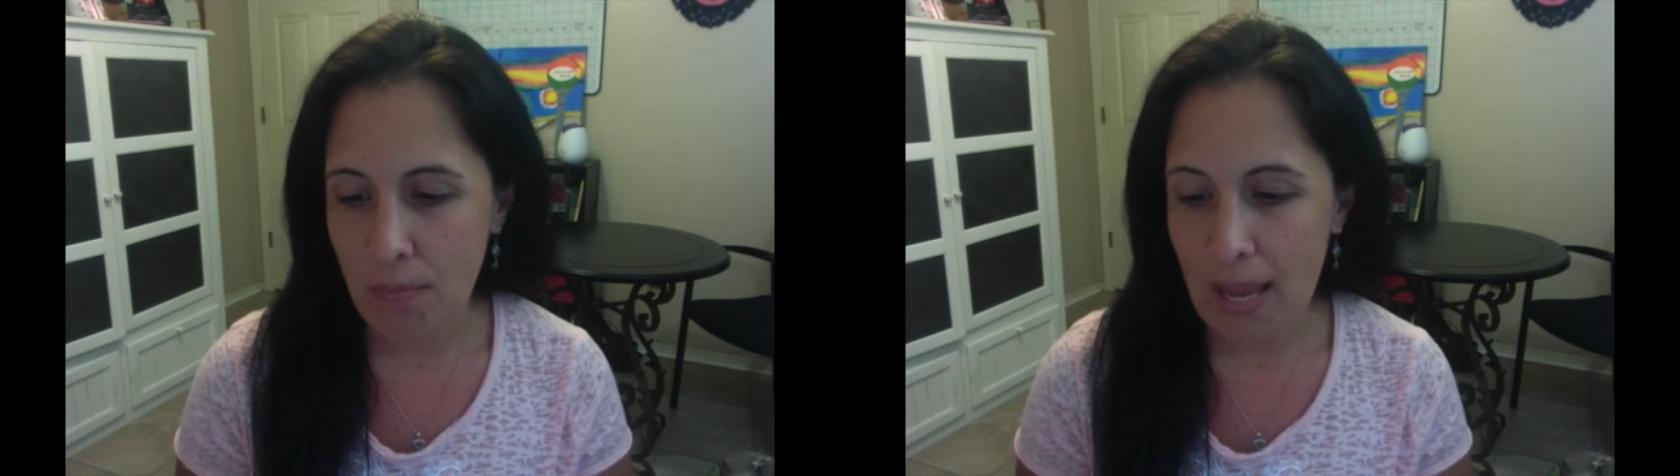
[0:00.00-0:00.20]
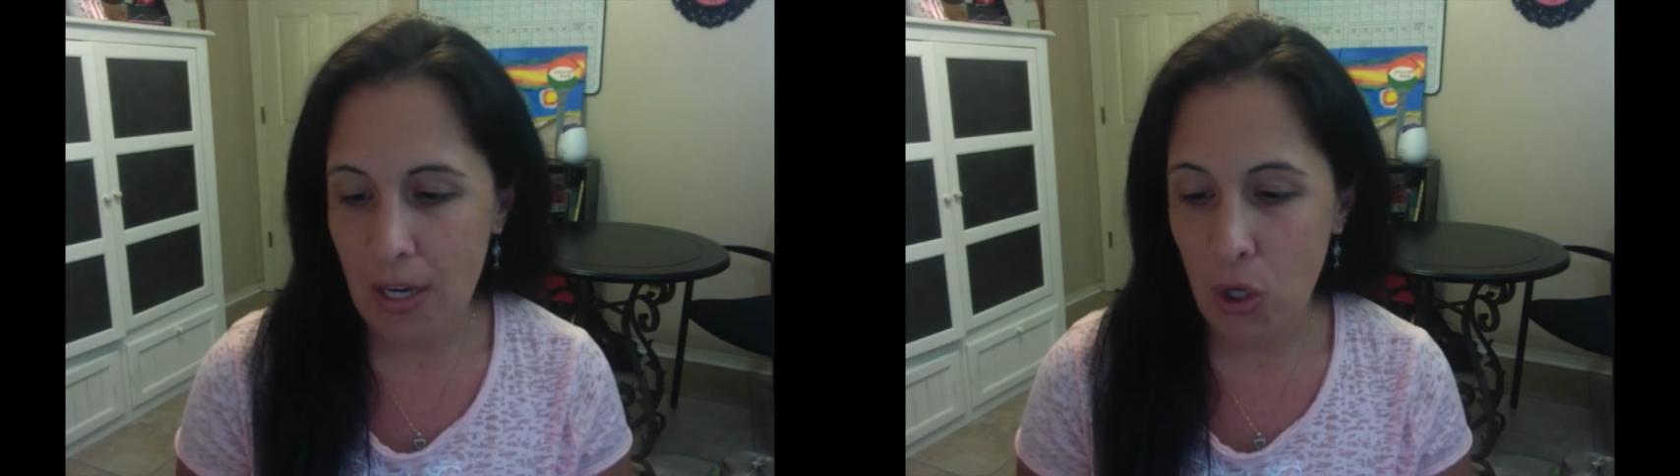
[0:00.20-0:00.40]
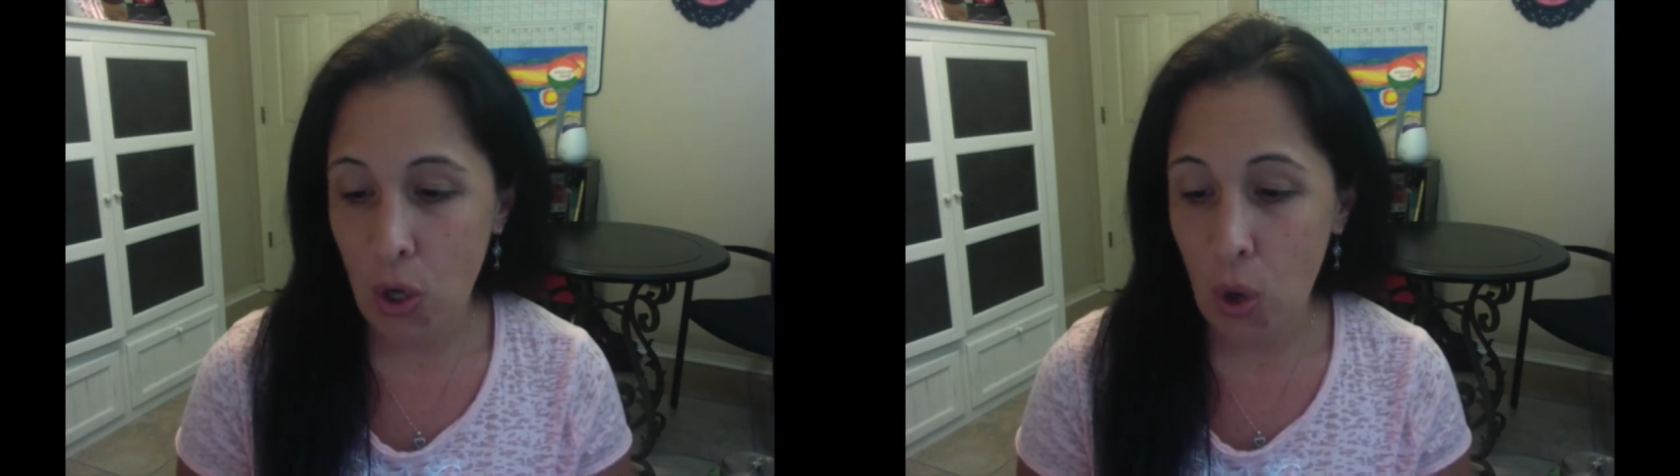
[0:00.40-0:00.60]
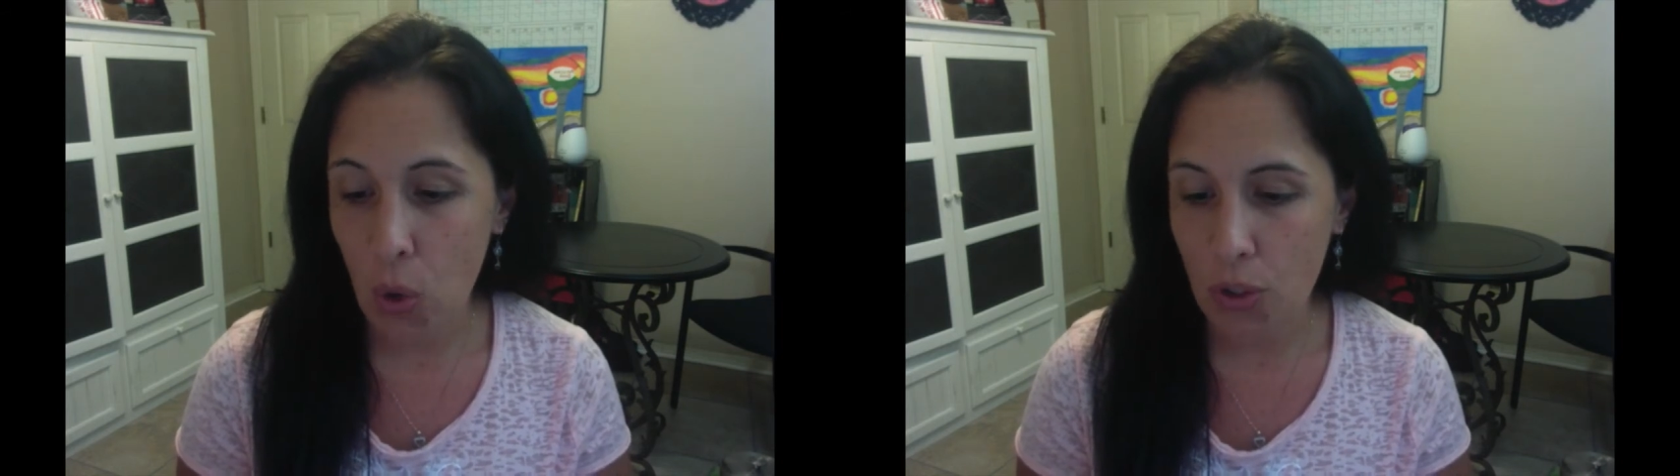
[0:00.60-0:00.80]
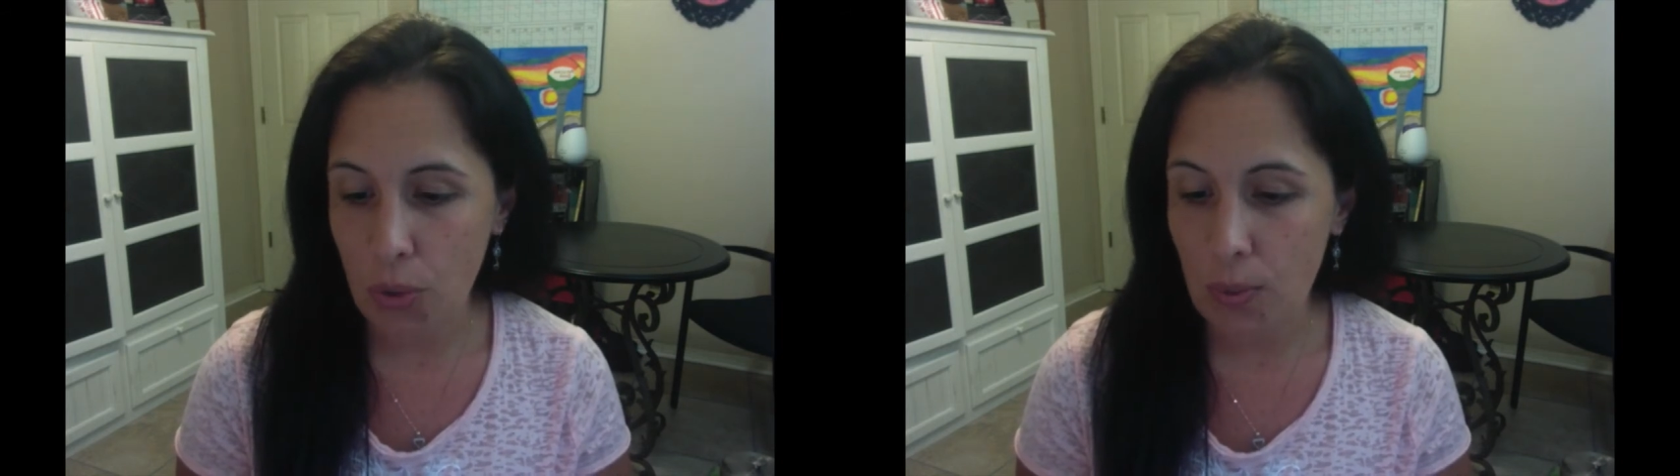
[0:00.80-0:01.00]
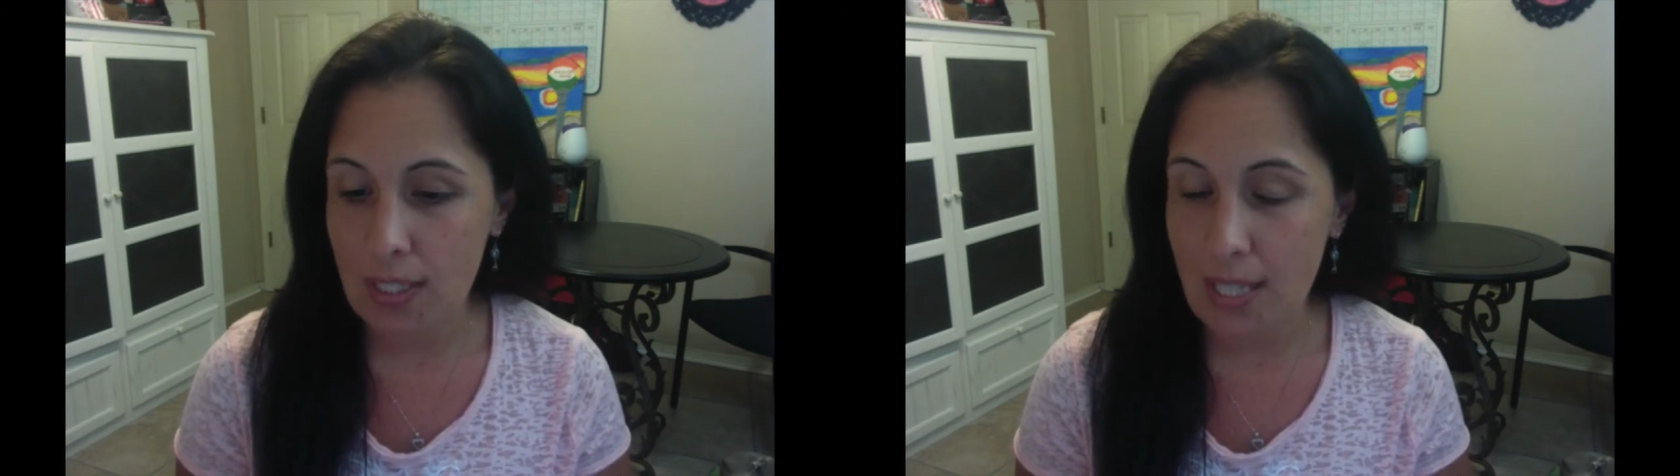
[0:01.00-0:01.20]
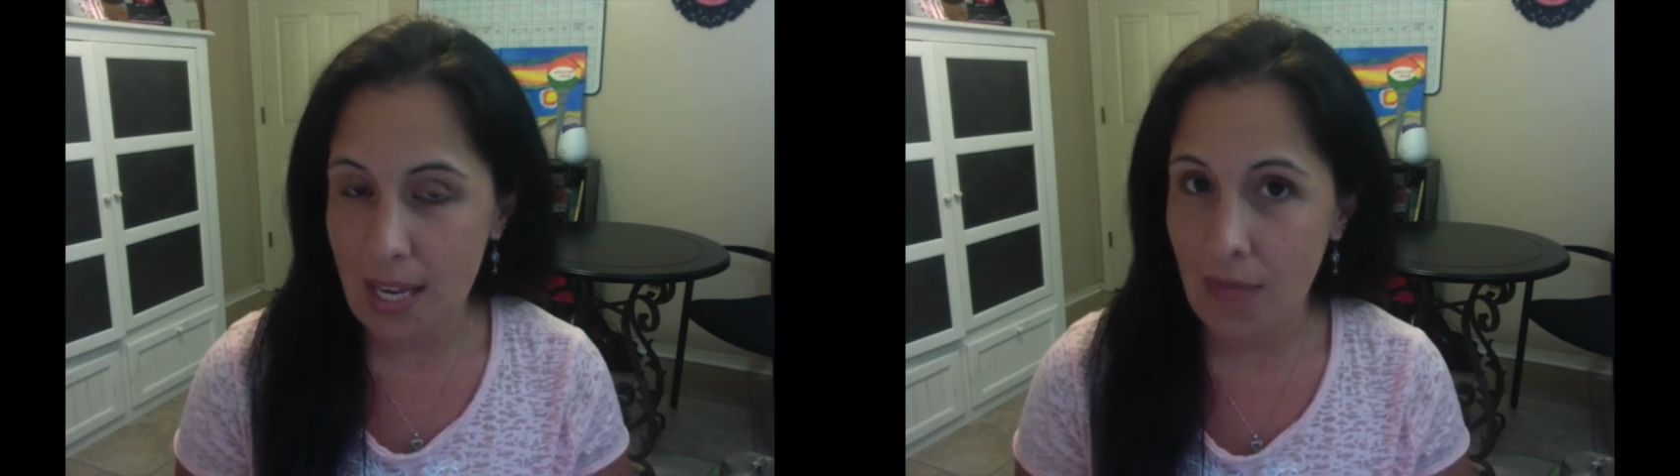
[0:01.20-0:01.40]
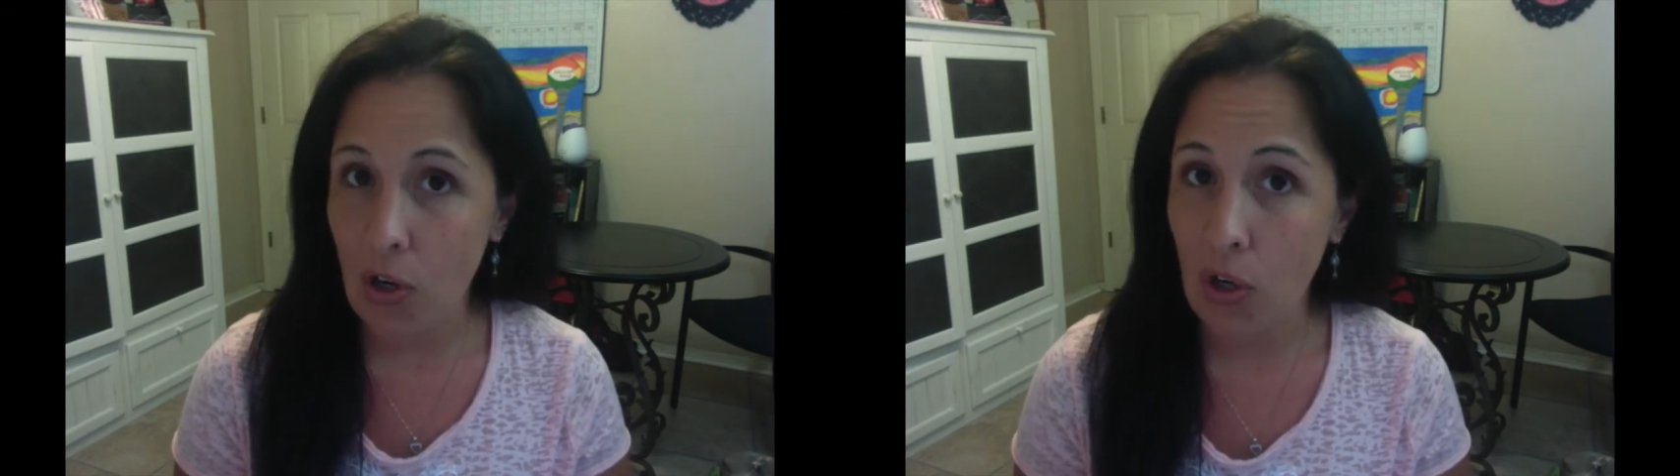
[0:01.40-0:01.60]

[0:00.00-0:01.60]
made a goal to receive